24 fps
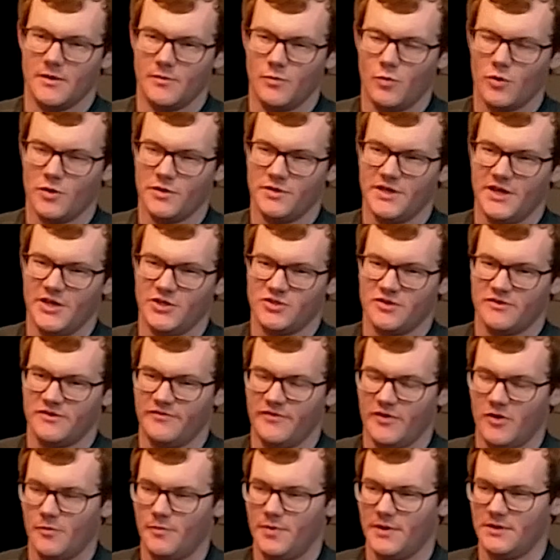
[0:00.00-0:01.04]
more in danger of
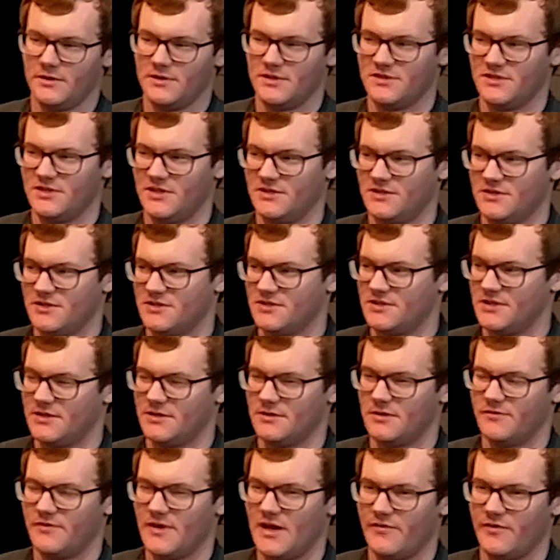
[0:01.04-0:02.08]
developing diseases
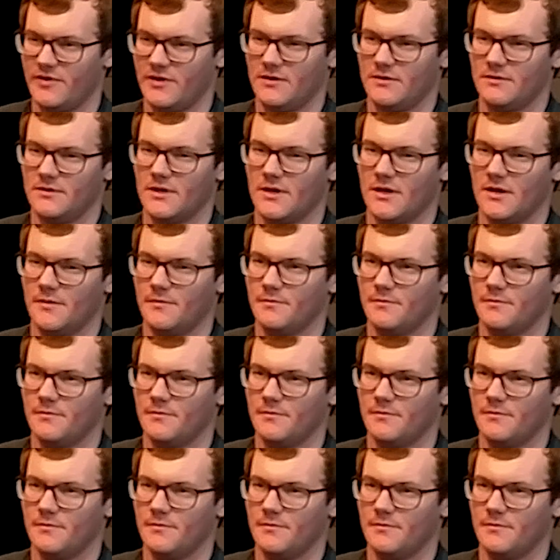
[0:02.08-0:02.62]
and of having